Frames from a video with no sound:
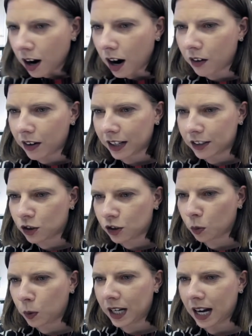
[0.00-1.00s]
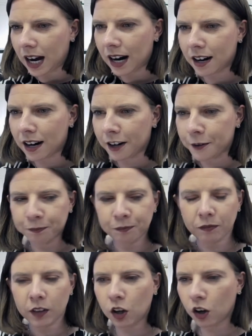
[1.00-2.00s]
All right, so we are
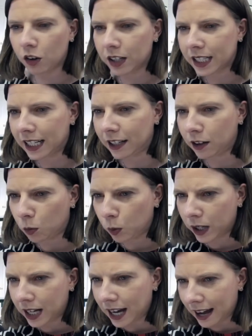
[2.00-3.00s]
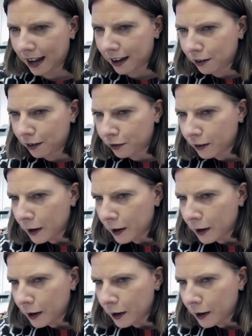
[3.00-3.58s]
currently, we have